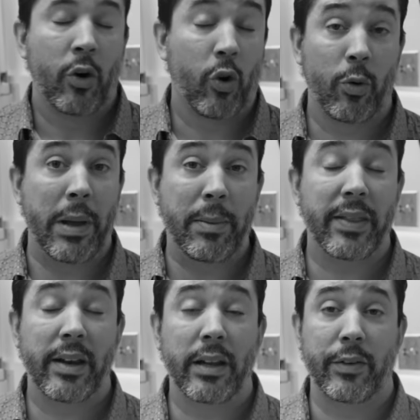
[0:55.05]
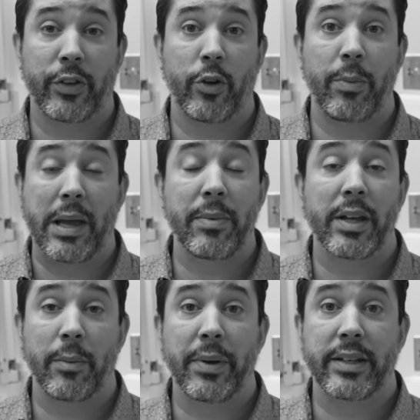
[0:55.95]
Or maybe they delivered their baby
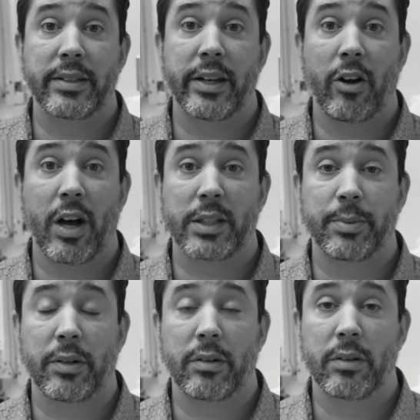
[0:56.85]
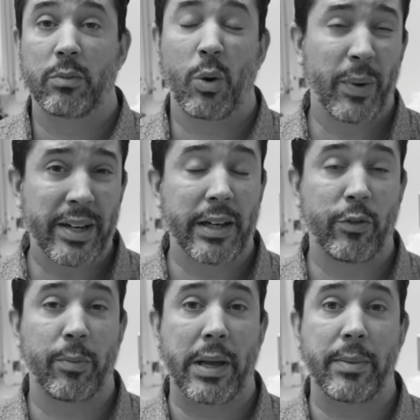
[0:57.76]
in a big city hospital. But we
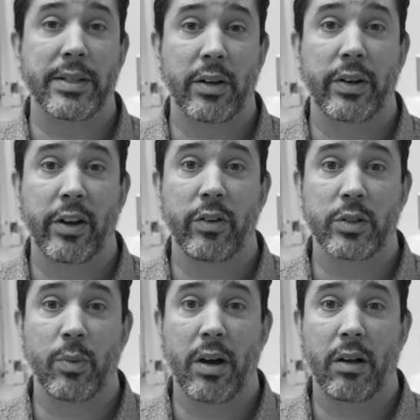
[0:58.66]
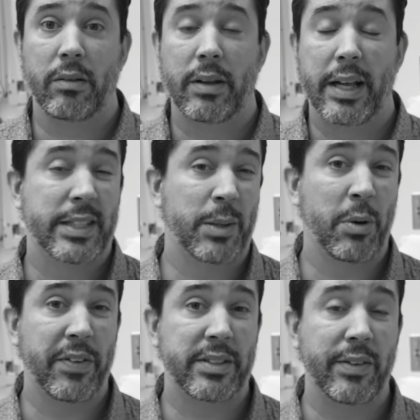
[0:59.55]
deliver babies out here as well. And some
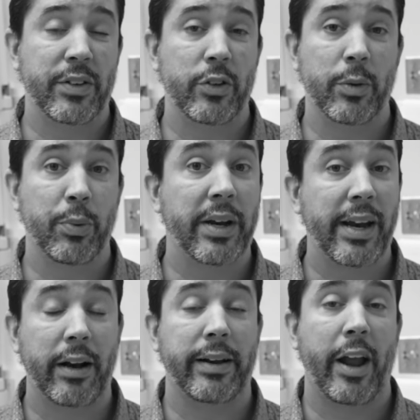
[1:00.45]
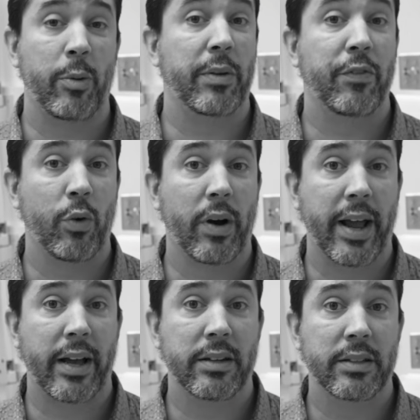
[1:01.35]
of us even do the prenatal care
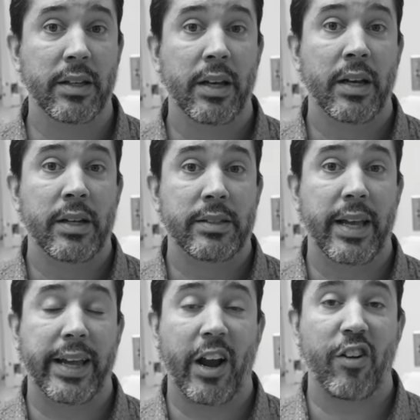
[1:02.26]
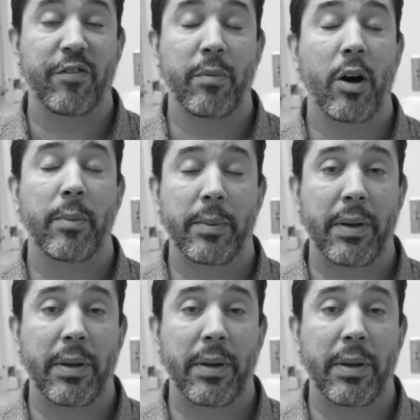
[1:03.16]
beforehand, take care of mom and